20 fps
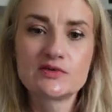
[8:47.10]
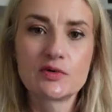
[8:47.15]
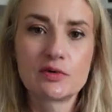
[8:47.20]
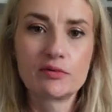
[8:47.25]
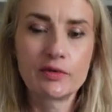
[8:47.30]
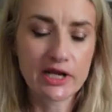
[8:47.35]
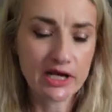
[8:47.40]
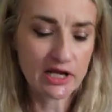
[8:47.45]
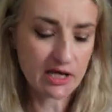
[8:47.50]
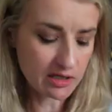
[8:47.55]
one
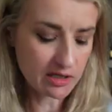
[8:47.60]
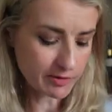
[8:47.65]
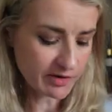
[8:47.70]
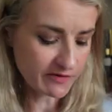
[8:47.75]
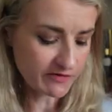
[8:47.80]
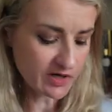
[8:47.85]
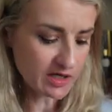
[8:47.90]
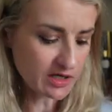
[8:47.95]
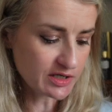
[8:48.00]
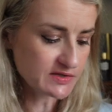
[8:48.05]
right onto my
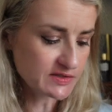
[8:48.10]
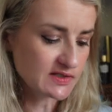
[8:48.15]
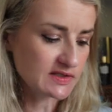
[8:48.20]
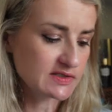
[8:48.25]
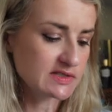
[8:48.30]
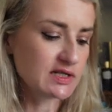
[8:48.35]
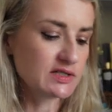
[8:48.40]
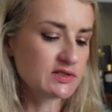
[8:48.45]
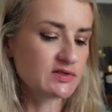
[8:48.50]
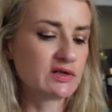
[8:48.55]
fingers
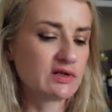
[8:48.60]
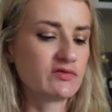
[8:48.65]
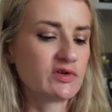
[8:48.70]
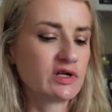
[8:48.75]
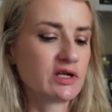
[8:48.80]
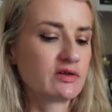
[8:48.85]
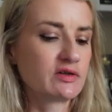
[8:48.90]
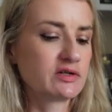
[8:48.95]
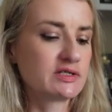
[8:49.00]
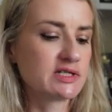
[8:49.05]
because I don't have
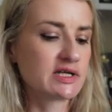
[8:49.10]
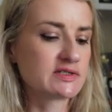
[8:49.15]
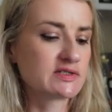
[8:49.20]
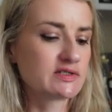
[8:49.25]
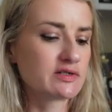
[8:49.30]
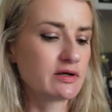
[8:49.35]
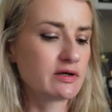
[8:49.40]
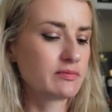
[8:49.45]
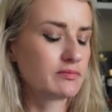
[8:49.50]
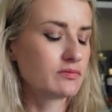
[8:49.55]
another test
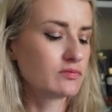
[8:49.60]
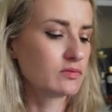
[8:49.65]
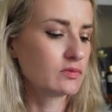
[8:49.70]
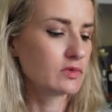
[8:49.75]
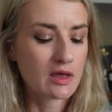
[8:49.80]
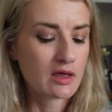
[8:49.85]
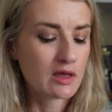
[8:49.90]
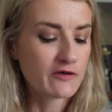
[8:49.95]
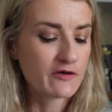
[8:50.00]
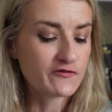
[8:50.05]
strip.
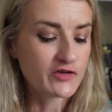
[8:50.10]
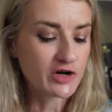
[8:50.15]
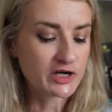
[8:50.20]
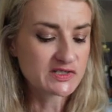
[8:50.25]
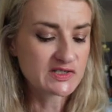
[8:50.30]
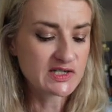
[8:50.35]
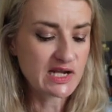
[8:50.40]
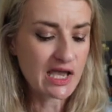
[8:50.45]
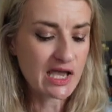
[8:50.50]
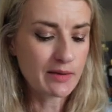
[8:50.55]

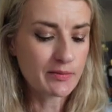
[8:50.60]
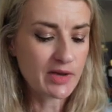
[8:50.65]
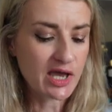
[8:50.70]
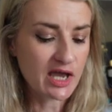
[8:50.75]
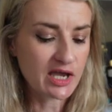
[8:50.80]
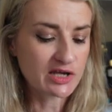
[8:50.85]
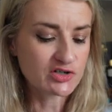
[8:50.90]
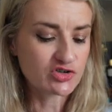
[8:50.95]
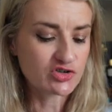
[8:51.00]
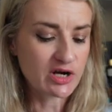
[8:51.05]
First time
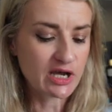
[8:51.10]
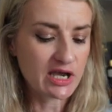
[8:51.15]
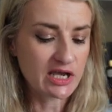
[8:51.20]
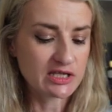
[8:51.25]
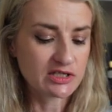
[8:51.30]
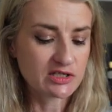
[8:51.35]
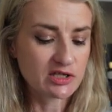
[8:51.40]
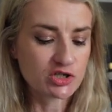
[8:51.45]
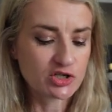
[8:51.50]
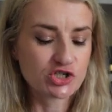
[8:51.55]
I
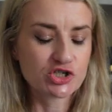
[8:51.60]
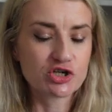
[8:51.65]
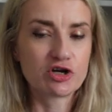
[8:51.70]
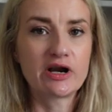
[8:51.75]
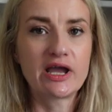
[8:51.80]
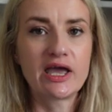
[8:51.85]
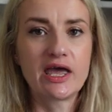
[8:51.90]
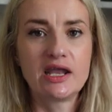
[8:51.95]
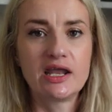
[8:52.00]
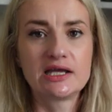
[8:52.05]
tried Sugar
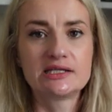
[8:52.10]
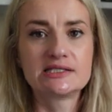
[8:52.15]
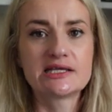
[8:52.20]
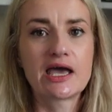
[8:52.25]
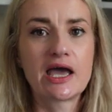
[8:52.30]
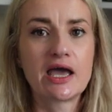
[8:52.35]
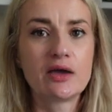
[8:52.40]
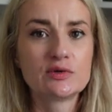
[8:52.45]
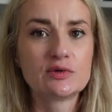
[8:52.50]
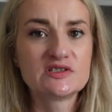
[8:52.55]
Addict,
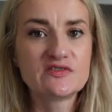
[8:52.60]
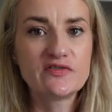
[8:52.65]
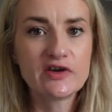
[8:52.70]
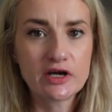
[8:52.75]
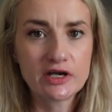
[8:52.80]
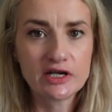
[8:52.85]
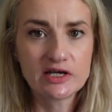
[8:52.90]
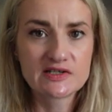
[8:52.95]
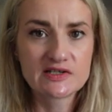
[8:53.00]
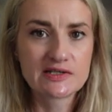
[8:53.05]
I was
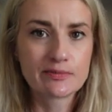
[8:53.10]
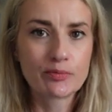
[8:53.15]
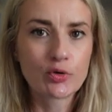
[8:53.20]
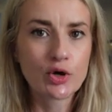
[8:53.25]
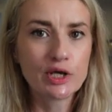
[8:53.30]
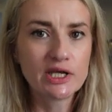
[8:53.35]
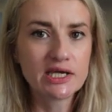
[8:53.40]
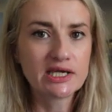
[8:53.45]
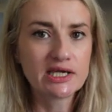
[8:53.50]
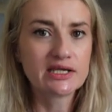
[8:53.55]
very
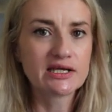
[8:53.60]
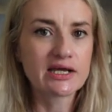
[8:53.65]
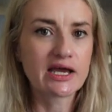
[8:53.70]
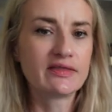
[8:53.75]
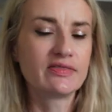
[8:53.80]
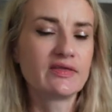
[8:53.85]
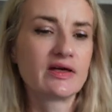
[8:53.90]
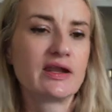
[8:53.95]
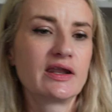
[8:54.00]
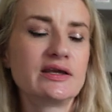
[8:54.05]
disappointed. I
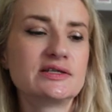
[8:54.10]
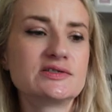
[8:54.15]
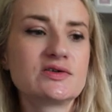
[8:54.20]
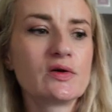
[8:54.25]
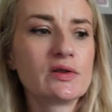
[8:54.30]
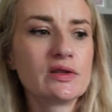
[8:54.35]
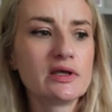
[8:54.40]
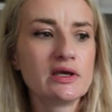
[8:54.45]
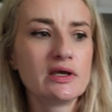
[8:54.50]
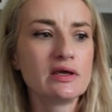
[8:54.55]
thought I
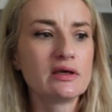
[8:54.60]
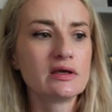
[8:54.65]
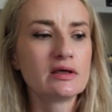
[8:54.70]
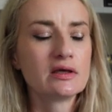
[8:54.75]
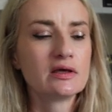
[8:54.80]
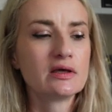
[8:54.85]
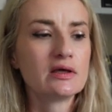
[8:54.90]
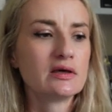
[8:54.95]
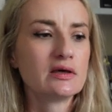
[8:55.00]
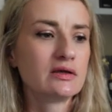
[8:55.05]
totally,
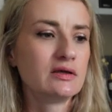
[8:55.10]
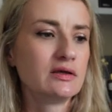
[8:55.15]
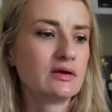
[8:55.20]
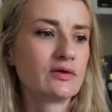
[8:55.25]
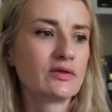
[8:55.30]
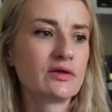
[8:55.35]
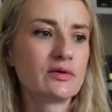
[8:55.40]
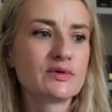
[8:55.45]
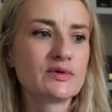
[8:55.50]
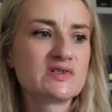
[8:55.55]
you
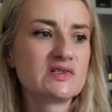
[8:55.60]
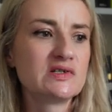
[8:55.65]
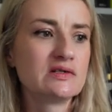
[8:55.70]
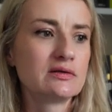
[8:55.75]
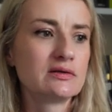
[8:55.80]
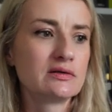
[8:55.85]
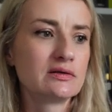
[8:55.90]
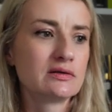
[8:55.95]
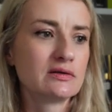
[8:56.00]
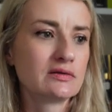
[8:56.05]
know, the
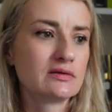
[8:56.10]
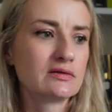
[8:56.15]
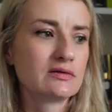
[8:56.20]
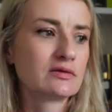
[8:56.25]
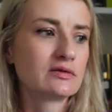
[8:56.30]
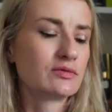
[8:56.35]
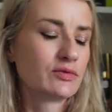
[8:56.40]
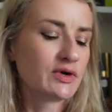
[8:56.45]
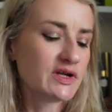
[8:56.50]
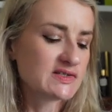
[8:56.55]

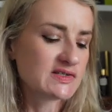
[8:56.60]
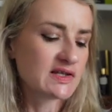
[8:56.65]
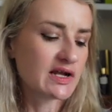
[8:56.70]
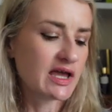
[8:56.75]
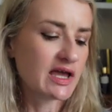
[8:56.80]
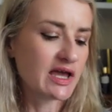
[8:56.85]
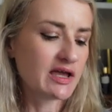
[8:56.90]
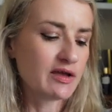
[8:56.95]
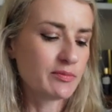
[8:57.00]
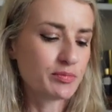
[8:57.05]
reason
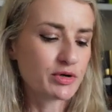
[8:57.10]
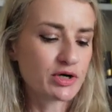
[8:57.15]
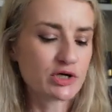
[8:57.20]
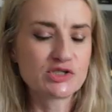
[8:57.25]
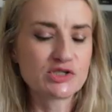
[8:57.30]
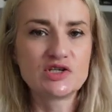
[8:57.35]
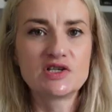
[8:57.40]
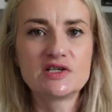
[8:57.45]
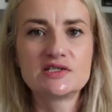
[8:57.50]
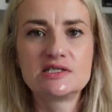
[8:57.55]
I
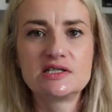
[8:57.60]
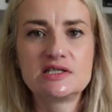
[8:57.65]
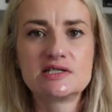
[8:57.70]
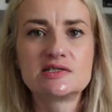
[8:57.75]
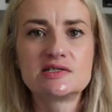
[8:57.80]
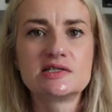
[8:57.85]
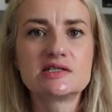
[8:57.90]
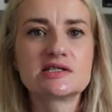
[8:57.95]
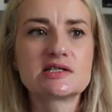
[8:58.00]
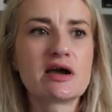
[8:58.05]
purchased
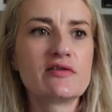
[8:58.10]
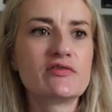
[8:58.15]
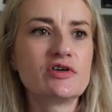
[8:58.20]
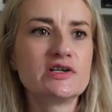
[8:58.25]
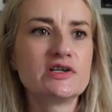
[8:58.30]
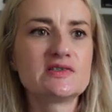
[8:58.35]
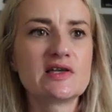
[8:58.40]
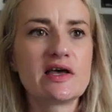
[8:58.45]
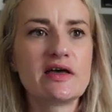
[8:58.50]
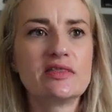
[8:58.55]
this Discovery
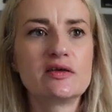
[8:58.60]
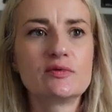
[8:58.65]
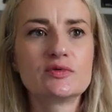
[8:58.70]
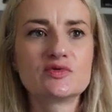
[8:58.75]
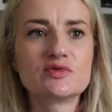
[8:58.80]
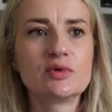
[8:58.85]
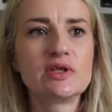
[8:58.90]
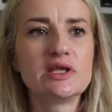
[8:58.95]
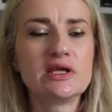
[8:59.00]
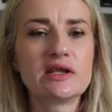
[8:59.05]
set, there was
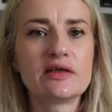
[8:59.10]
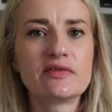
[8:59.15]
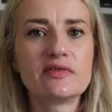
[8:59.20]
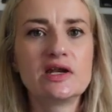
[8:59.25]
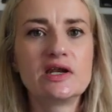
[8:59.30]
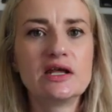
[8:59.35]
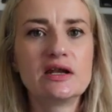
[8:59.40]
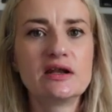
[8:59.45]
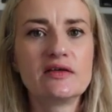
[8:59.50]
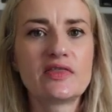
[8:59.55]
really
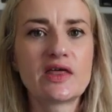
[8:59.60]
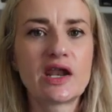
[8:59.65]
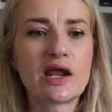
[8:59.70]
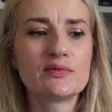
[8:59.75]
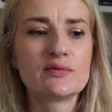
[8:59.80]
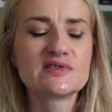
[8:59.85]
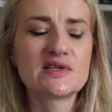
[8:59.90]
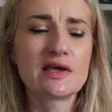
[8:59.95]
nothing in it that I was